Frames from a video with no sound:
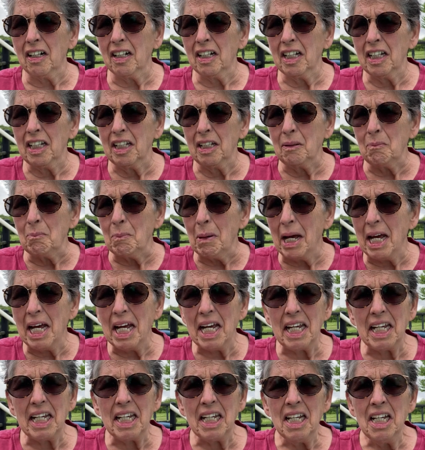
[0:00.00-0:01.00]
in
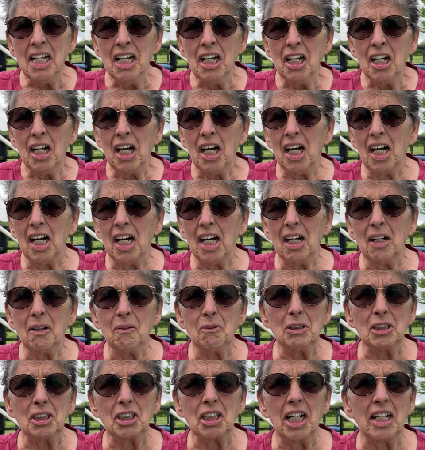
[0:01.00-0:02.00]
May,
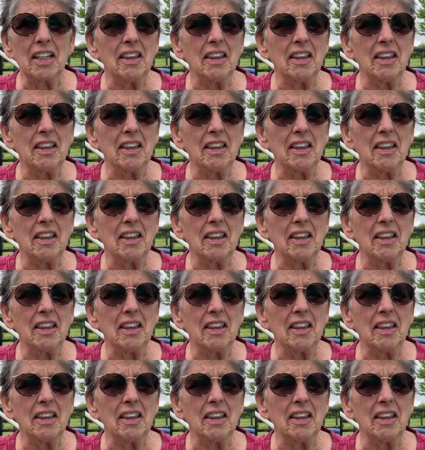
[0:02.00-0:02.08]
which I